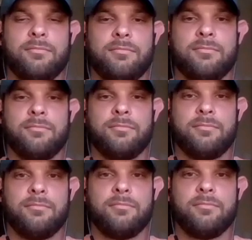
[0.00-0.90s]

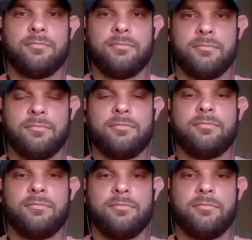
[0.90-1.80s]

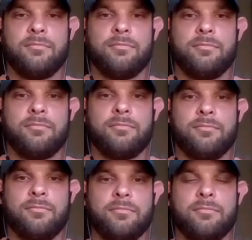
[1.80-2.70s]

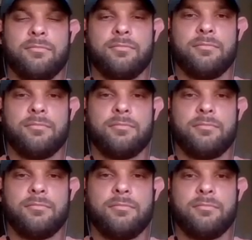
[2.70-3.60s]

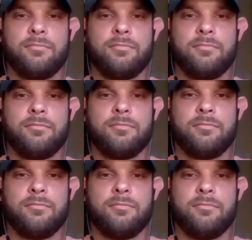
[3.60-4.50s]

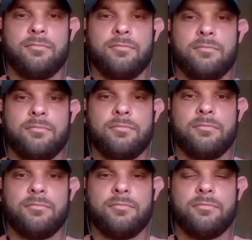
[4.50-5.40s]

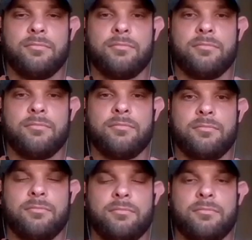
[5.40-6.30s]

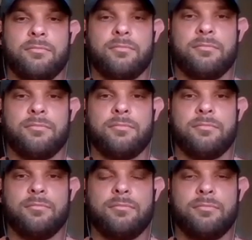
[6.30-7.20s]

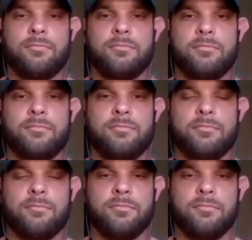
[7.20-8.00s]
The person shown says nothing.